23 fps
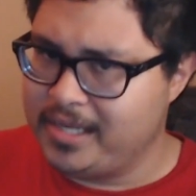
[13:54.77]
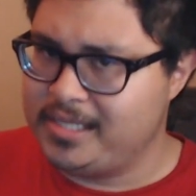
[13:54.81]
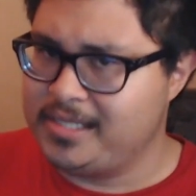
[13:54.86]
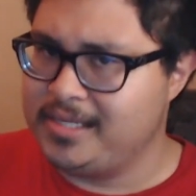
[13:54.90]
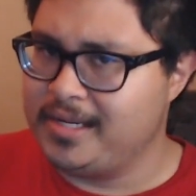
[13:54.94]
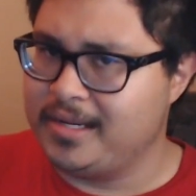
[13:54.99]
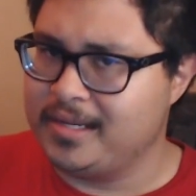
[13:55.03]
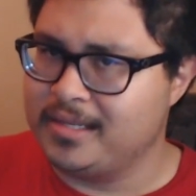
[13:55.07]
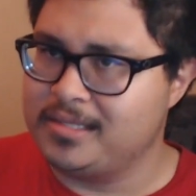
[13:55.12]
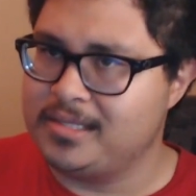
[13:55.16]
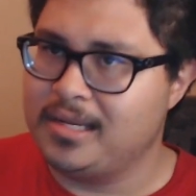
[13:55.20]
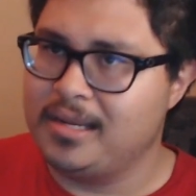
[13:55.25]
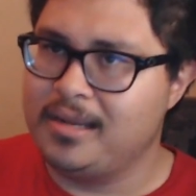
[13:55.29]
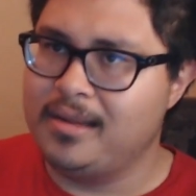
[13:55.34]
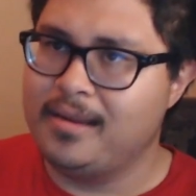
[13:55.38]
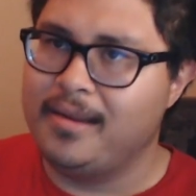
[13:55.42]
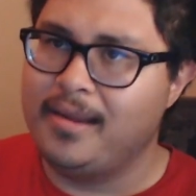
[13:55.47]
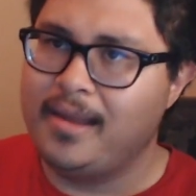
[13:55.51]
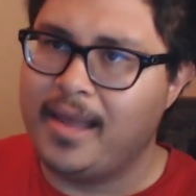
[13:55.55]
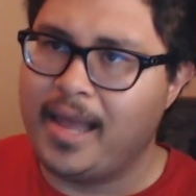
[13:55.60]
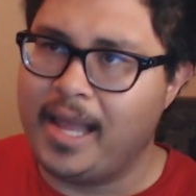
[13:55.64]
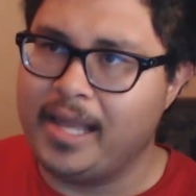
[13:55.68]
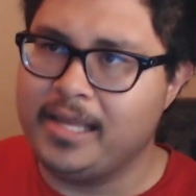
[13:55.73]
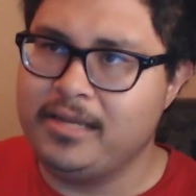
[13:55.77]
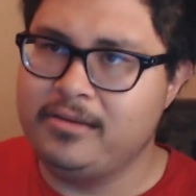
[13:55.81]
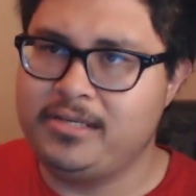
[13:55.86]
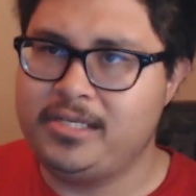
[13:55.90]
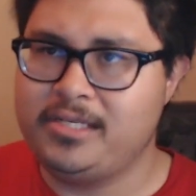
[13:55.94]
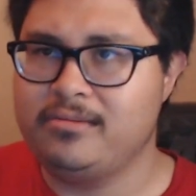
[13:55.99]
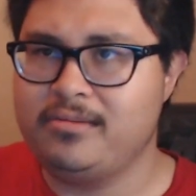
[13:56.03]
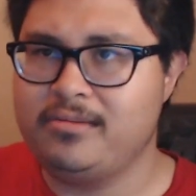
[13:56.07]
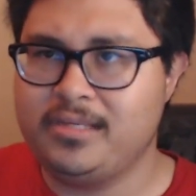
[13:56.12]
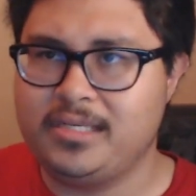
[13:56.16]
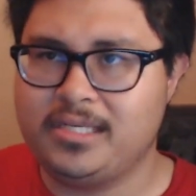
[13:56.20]
chance, and you
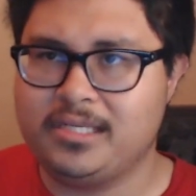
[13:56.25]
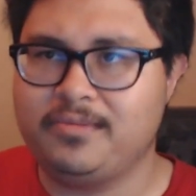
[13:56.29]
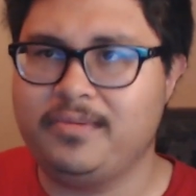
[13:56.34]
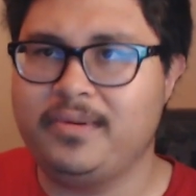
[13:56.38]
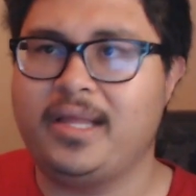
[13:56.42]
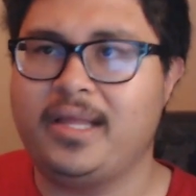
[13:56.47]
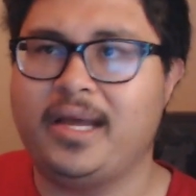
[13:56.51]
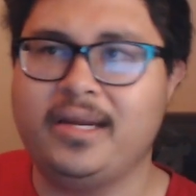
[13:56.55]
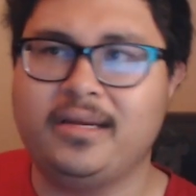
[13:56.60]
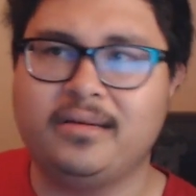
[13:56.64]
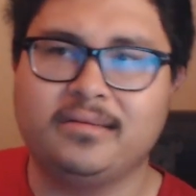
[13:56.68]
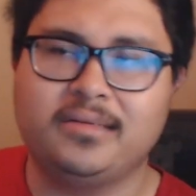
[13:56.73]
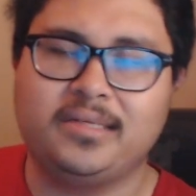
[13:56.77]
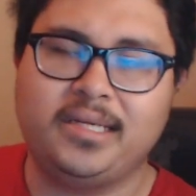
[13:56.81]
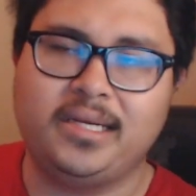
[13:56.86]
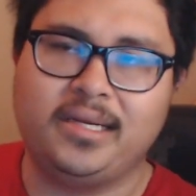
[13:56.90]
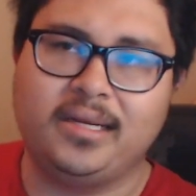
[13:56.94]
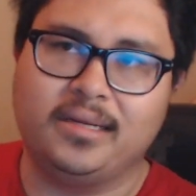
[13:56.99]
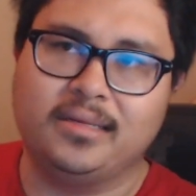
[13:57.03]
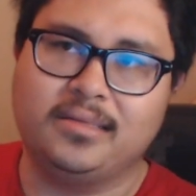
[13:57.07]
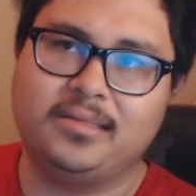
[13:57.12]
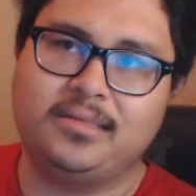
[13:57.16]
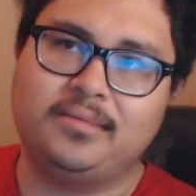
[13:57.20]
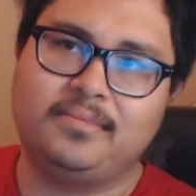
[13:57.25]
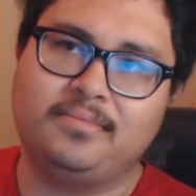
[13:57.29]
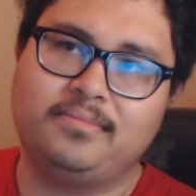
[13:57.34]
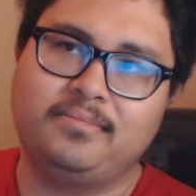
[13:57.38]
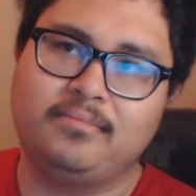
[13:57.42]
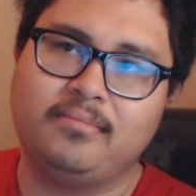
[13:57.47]
shouldn't just rely on chance.